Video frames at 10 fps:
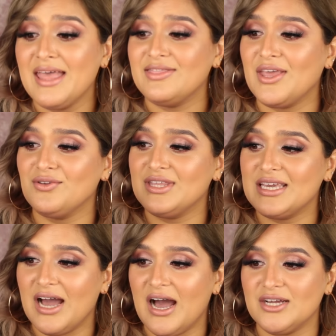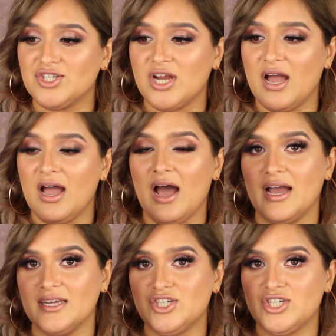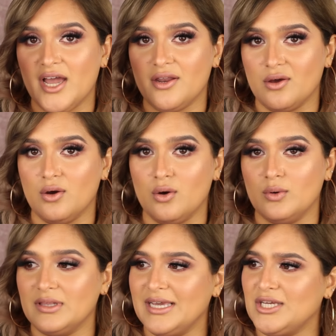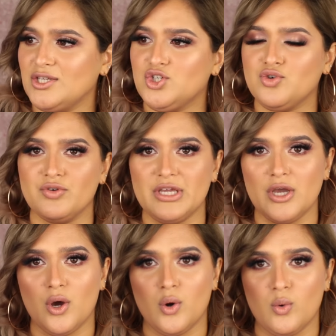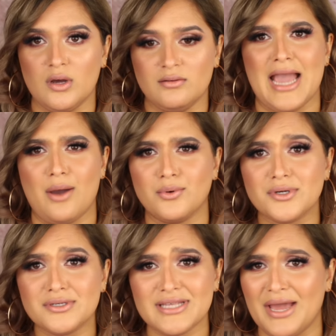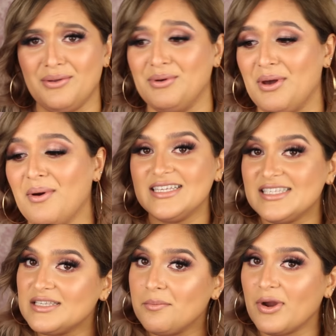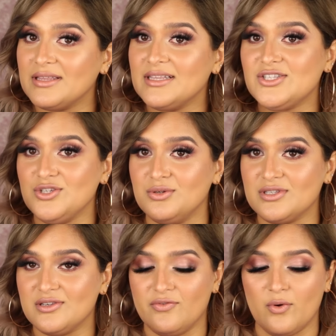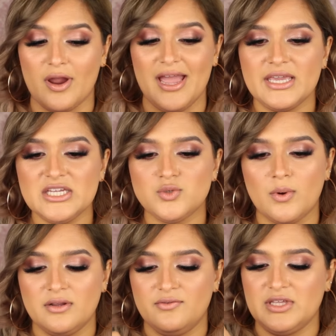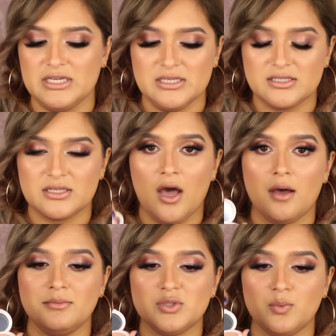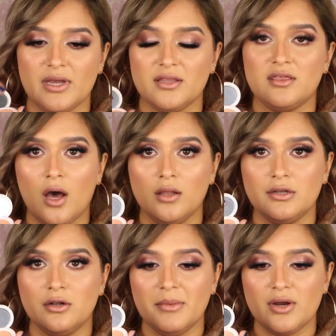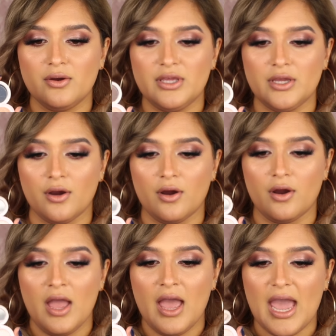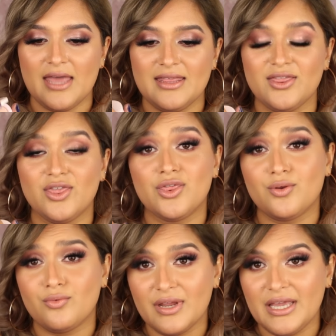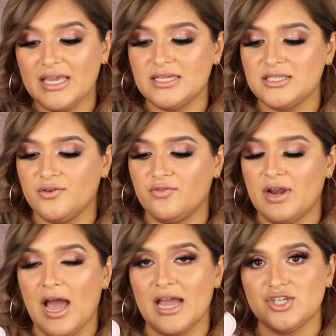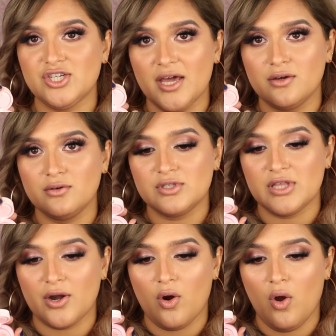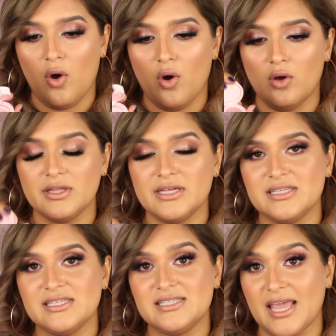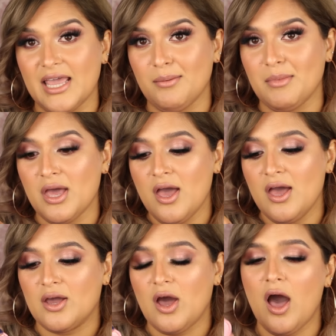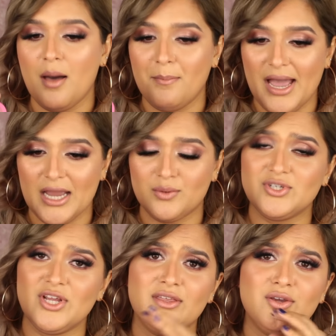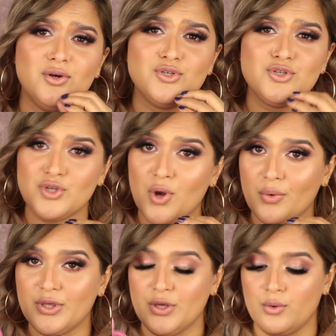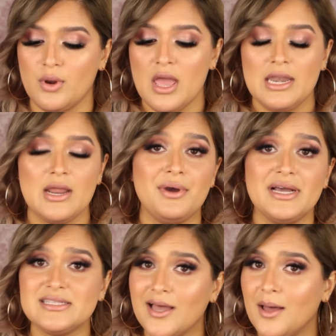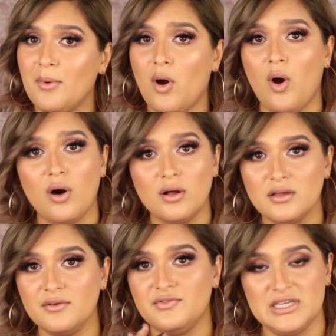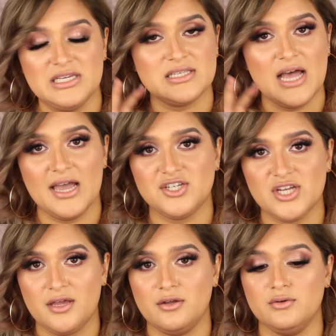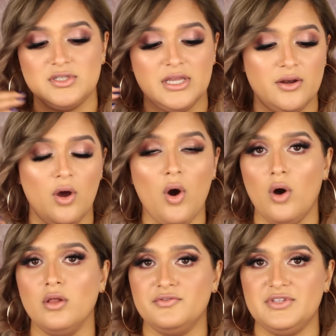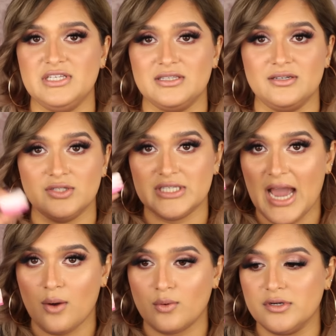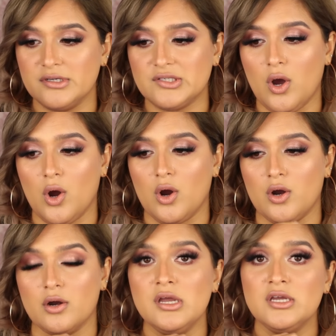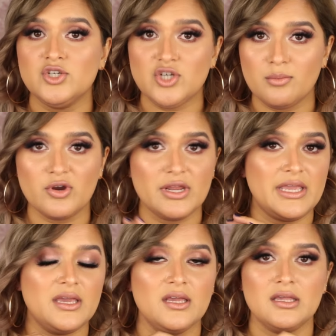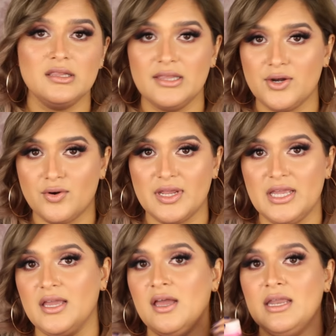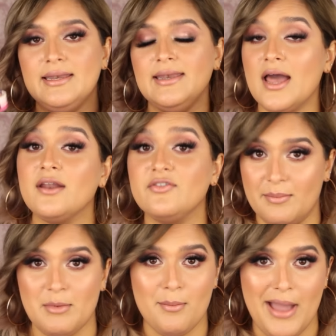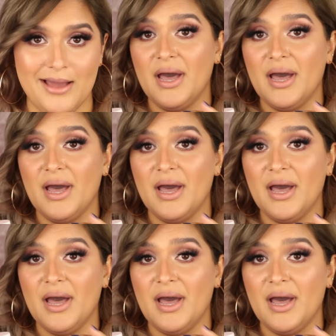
They're the Kaja eyeshadow like trio powers. I don't know. This is a brand that's new to Sephora. Each one of these comes with a little mirror here, and then three different eyeshadows that are all in the same compact, which I think are so cute. Now heads up, all of these eyeshadows and all of these little towers are shimmery, glittery, none of them are matte.